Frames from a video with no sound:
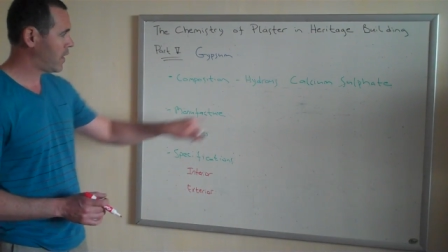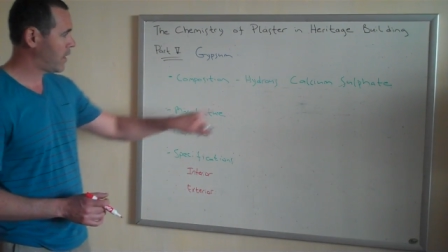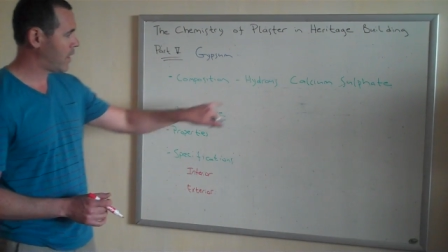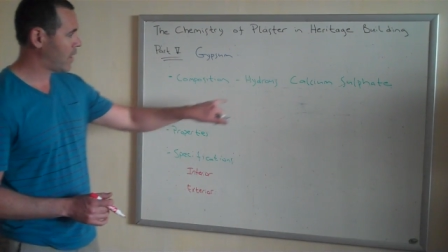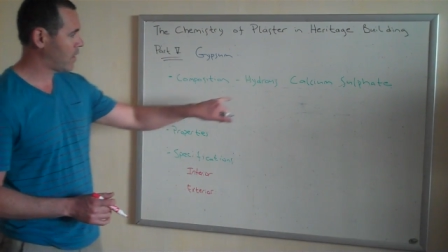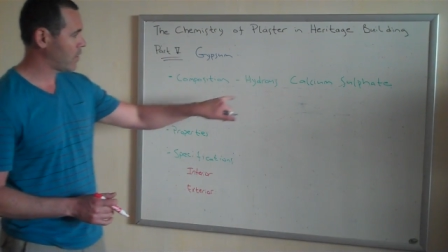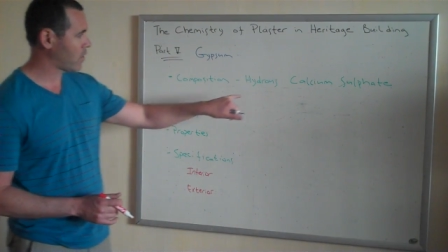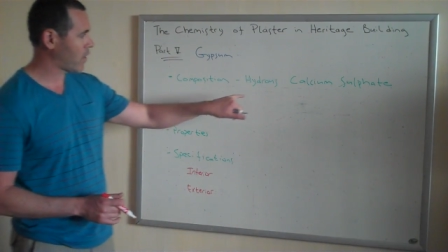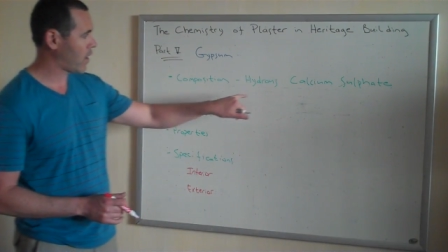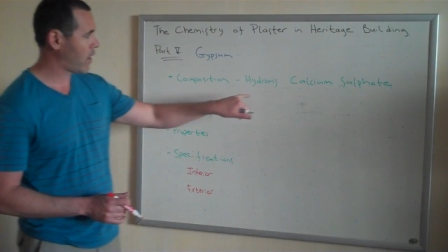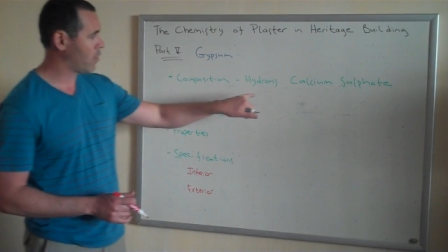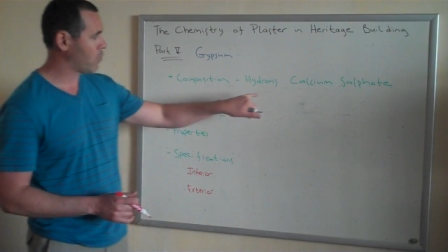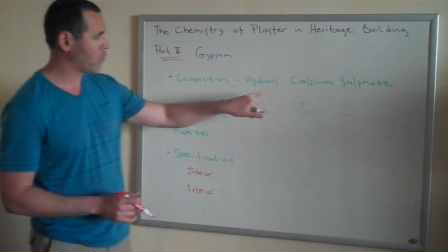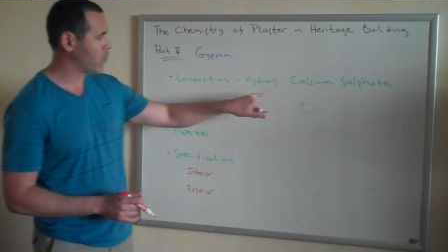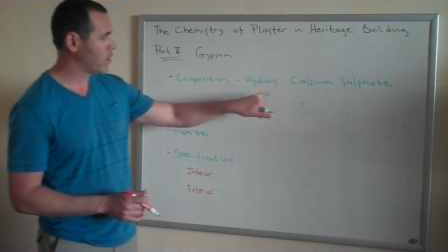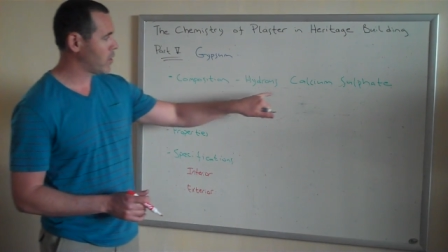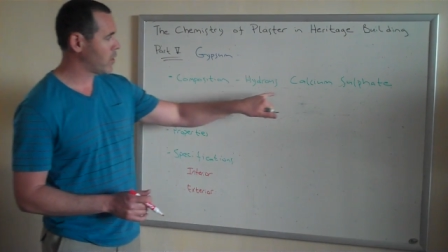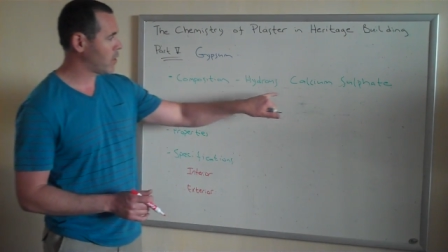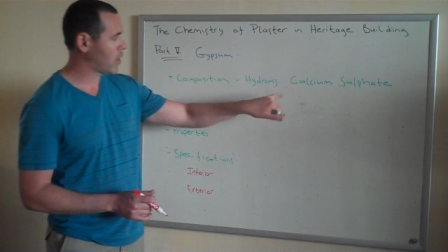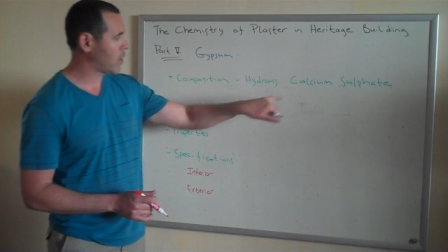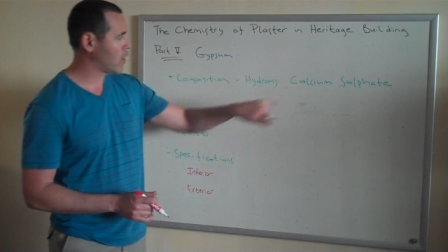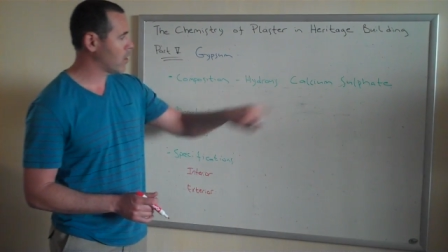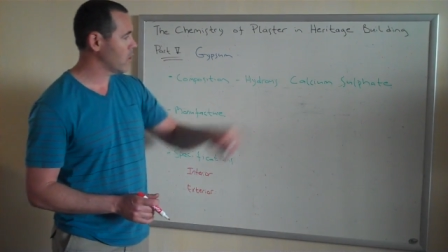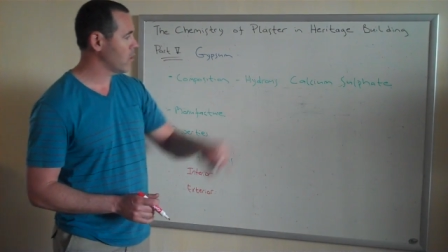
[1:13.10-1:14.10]
as I have written
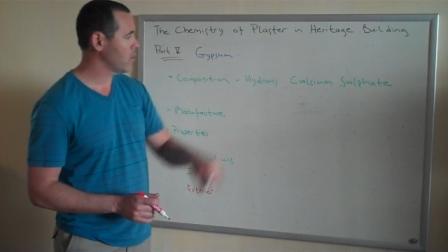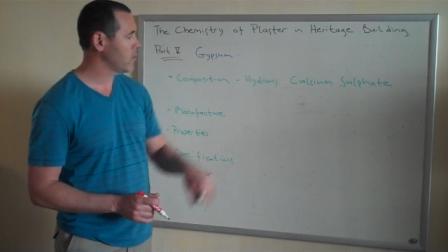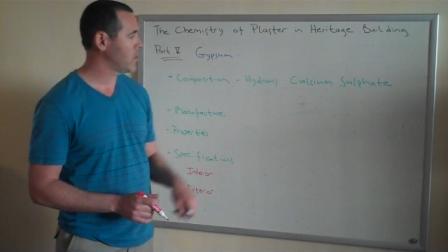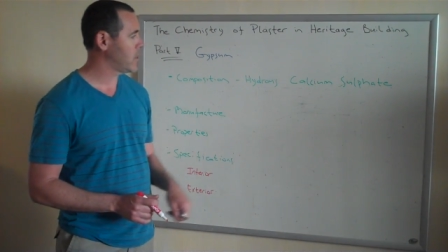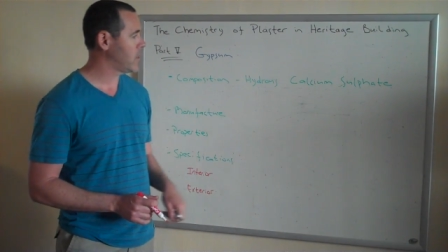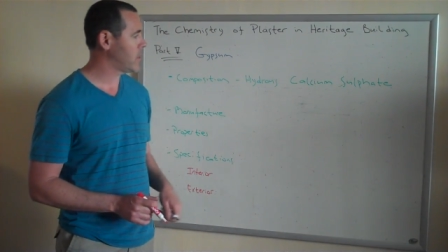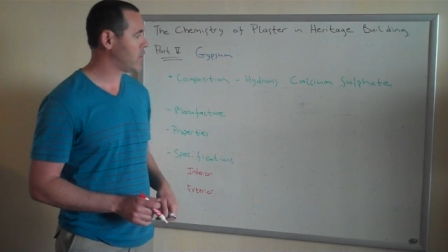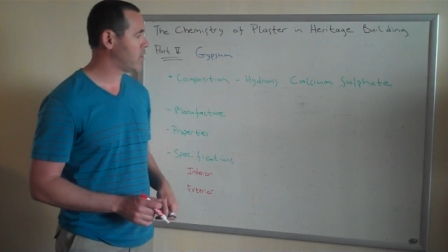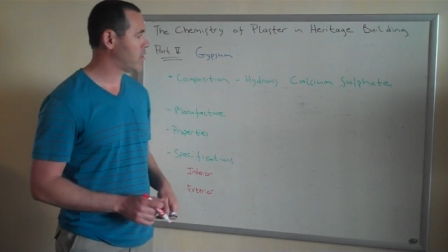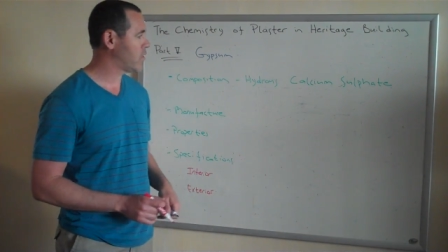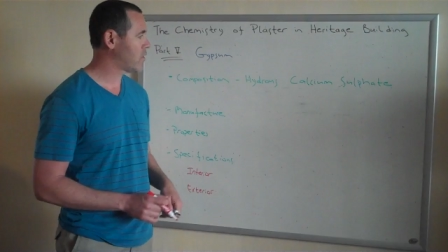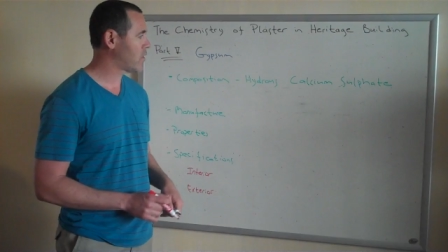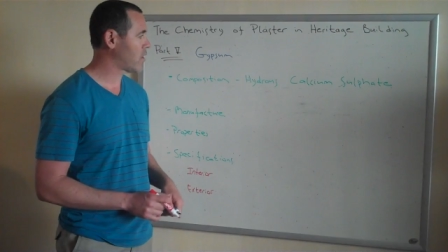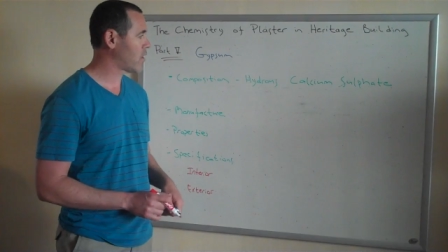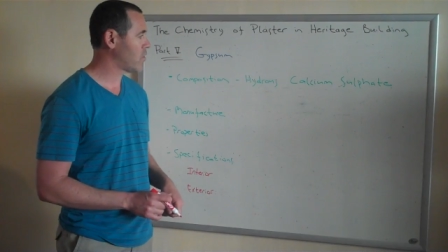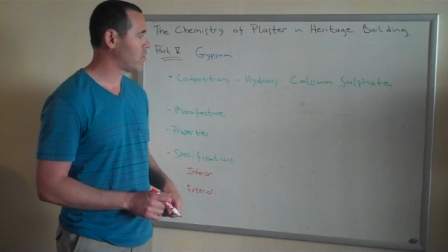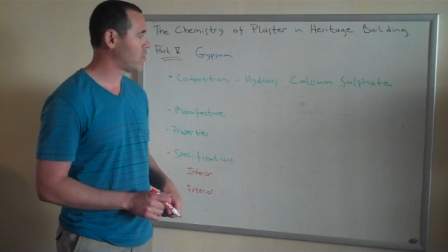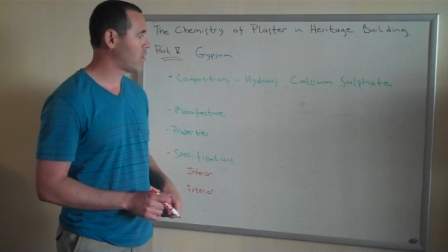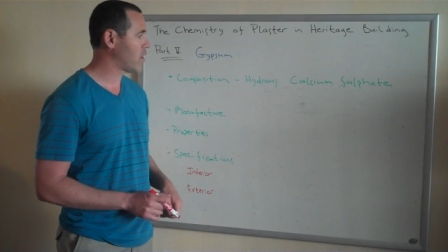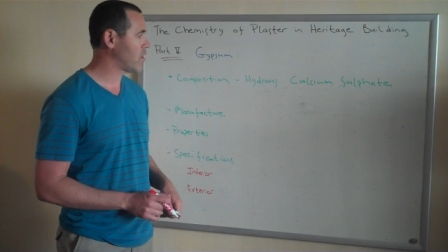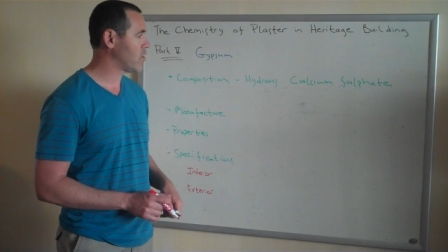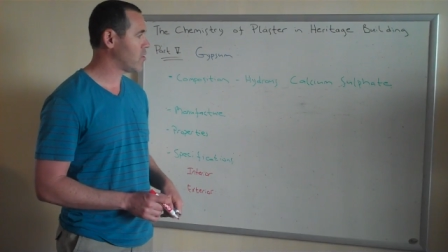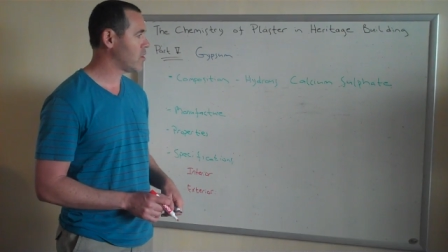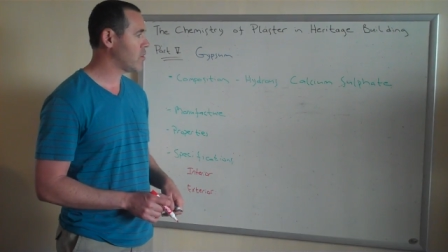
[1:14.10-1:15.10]
here, it says
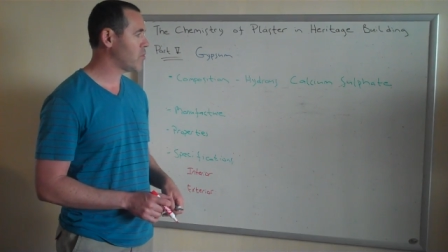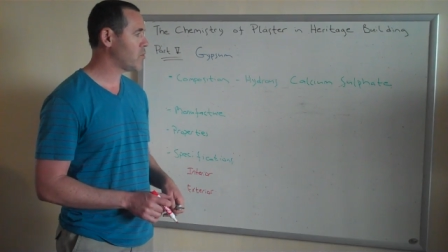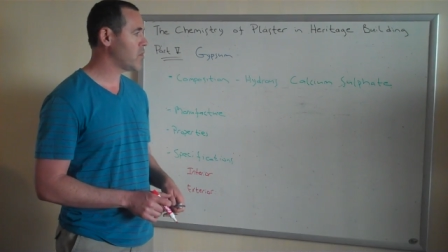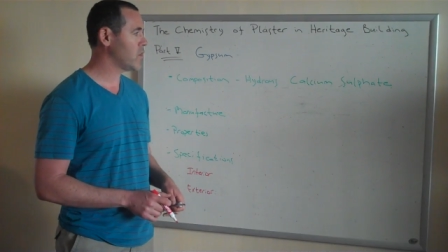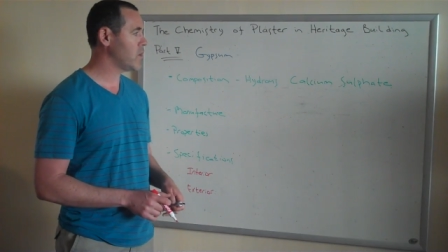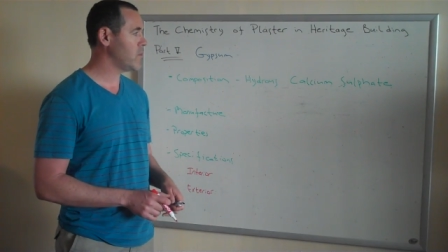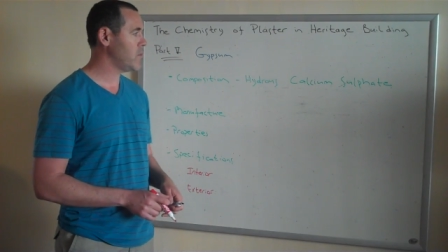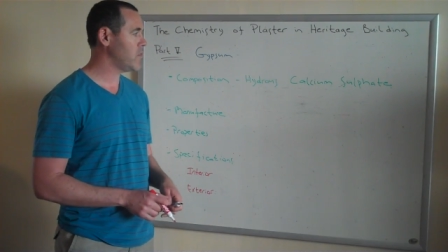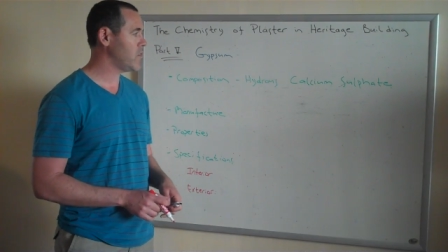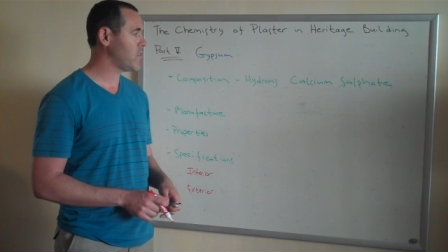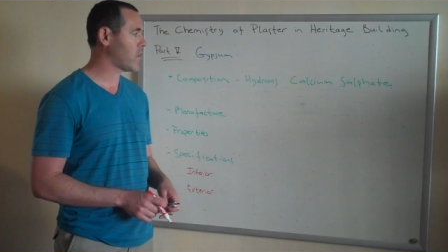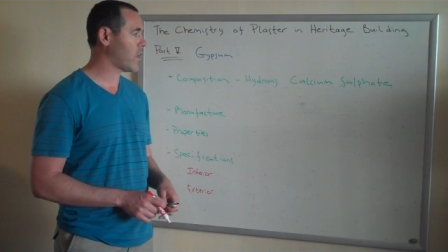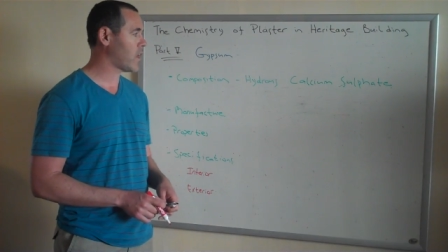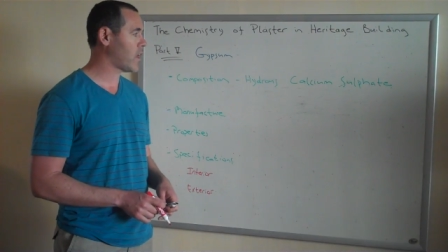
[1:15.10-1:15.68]
that gypsum is a